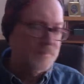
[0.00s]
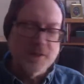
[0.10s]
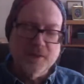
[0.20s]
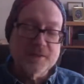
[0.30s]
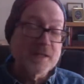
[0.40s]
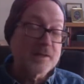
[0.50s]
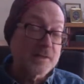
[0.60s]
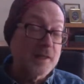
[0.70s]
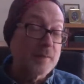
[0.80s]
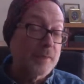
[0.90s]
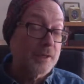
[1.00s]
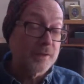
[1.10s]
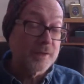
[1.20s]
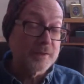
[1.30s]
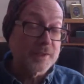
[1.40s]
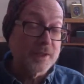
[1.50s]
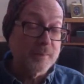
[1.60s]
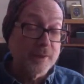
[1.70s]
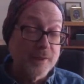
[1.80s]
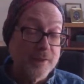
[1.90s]
Or it sounds a lot better inside
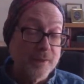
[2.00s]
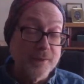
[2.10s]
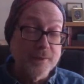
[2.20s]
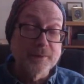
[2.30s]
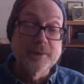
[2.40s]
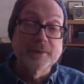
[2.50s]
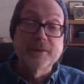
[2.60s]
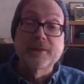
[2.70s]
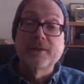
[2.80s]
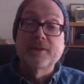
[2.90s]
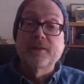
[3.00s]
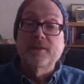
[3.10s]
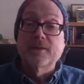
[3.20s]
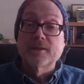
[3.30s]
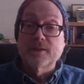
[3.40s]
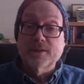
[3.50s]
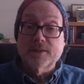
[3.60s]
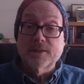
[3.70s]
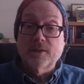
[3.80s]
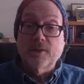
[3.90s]
my head.
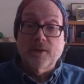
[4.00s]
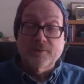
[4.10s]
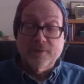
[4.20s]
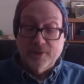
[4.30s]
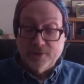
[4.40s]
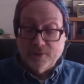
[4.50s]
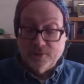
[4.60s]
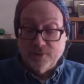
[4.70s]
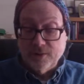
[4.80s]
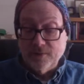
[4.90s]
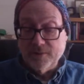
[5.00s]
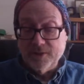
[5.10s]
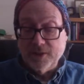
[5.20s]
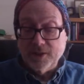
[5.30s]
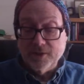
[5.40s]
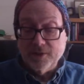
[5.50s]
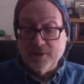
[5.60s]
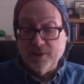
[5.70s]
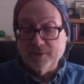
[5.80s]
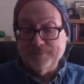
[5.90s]
So often it should have stayed
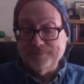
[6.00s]
there.